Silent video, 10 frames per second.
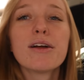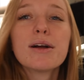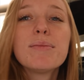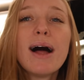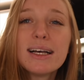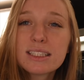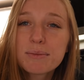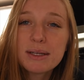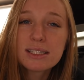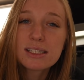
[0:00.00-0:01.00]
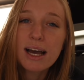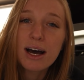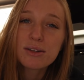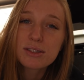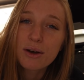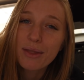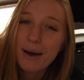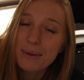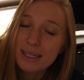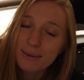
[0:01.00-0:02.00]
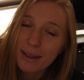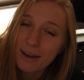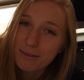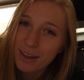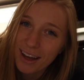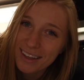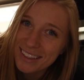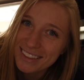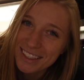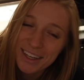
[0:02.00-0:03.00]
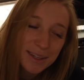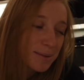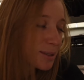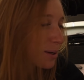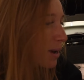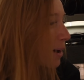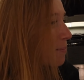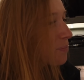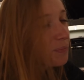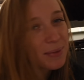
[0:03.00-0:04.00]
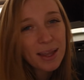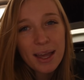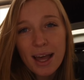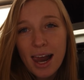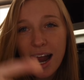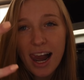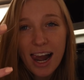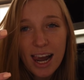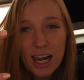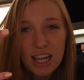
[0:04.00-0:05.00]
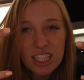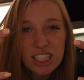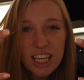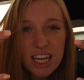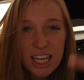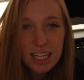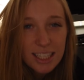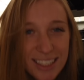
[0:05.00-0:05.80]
other plastic pieces out, so that makes my life a lot easier. So yeah, let's get it.